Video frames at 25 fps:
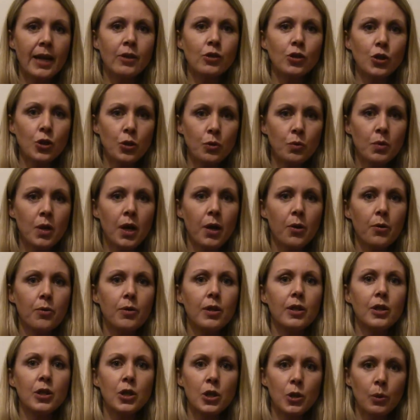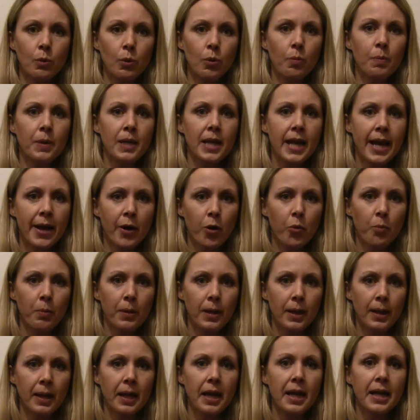and you know that you will be
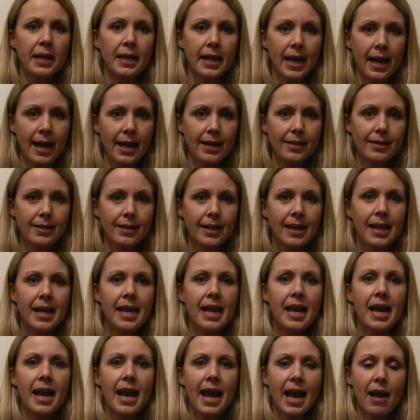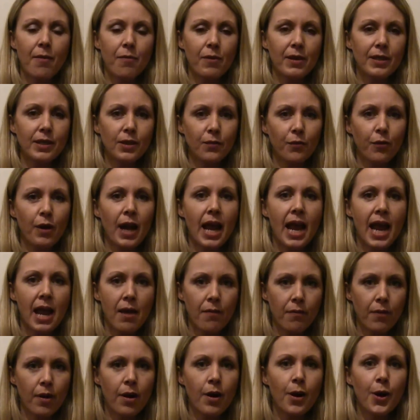helping a cat have its
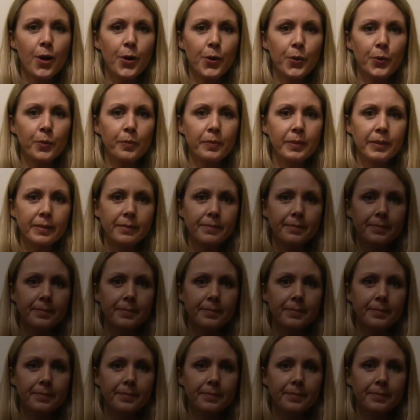forever home.